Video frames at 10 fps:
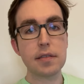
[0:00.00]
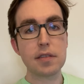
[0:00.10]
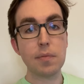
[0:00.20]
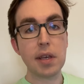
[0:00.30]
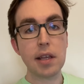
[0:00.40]

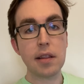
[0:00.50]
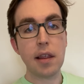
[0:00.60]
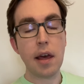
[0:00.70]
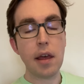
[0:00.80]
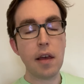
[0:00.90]
to mean
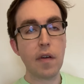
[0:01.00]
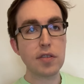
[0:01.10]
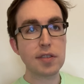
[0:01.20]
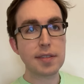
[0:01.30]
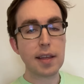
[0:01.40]
that if I
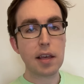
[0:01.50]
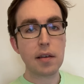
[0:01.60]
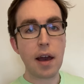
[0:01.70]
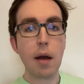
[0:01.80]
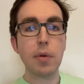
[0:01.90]
just think
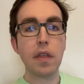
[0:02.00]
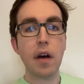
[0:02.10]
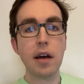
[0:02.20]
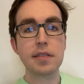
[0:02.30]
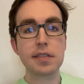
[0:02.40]
happy
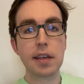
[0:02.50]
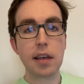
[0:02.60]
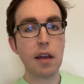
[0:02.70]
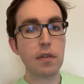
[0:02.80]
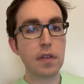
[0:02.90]
thoughts, like
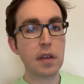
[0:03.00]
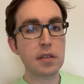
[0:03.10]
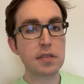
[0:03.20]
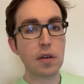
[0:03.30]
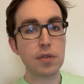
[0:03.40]

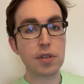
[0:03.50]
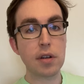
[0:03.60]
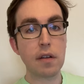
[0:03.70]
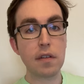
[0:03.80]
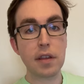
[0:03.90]
everything's kosher
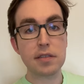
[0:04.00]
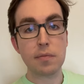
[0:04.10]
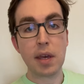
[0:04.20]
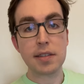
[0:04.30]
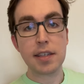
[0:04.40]
and everything's
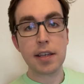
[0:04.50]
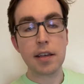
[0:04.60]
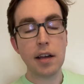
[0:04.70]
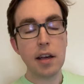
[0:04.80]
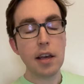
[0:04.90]
amazing.
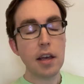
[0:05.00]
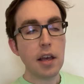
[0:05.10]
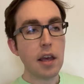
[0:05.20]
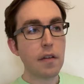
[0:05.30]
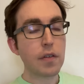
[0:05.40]

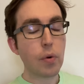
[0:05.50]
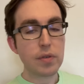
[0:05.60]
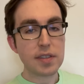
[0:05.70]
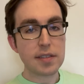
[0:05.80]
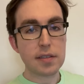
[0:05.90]
And of
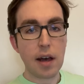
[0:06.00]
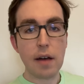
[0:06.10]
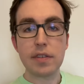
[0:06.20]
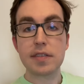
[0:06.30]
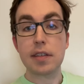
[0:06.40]
course, that's
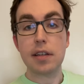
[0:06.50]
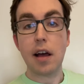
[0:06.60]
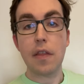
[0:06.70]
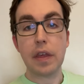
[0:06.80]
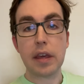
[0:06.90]
obviously
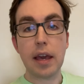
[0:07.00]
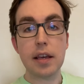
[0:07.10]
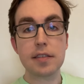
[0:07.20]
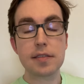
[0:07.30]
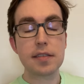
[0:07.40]
not the
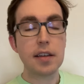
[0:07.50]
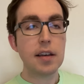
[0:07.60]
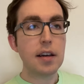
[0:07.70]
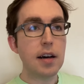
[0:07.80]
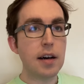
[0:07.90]
case.
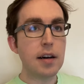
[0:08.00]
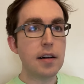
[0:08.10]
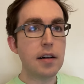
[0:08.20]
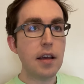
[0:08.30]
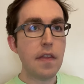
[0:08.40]

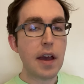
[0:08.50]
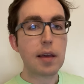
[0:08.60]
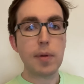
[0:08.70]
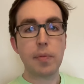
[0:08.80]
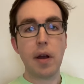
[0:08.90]
And that
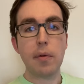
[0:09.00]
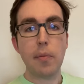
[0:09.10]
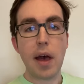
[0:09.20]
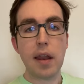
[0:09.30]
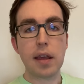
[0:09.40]
can be a
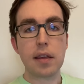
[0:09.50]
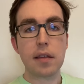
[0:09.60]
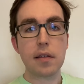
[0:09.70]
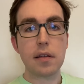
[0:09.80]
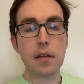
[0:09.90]
problematic
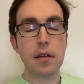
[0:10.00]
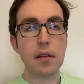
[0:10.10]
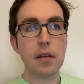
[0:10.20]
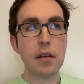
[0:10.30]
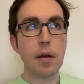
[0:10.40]

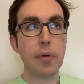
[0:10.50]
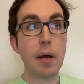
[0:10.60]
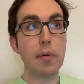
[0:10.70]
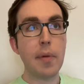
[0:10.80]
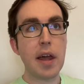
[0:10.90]

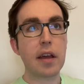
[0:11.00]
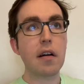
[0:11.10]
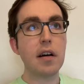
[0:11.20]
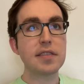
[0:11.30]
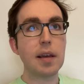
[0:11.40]

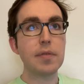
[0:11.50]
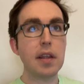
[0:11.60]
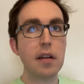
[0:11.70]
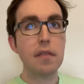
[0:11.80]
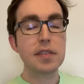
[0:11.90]
concept in
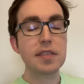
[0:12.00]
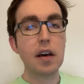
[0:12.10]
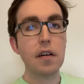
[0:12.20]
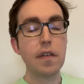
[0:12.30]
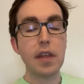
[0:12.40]
and of
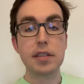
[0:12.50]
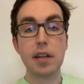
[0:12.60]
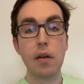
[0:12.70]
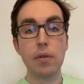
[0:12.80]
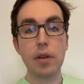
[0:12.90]
itself. And that's
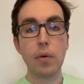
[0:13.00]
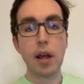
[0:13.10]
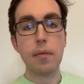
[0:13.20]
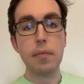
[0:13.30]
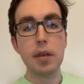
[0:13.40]
not really what
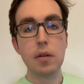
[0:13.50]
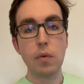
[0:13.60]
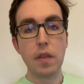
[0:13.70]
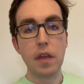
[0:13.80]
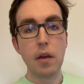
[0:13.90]
I mean
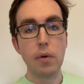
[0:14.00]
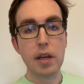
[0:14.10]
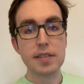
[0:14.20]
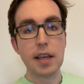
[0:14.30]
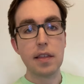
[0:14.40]
with it when I
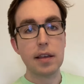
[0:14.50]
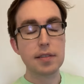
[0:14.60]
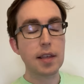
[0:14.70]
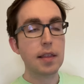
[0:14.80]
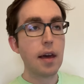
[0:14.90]
say things
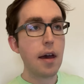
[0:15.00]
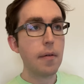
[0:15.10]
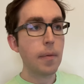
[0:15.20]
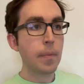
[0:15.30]
like that.